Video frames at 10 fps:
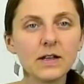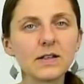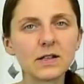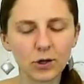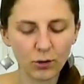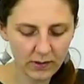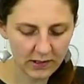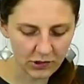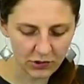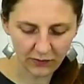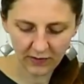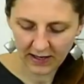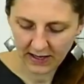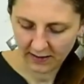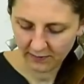So much
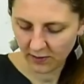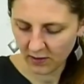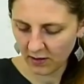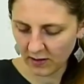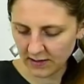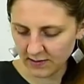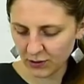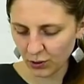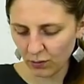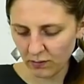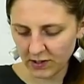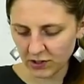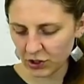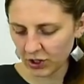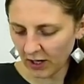flavor and so
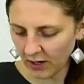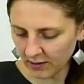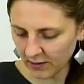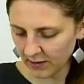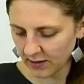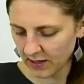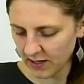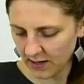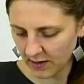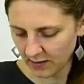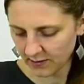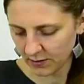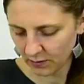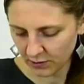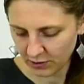much color in here,
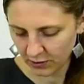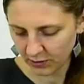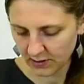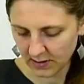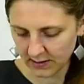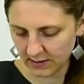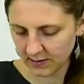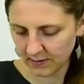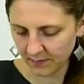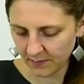so much goodness.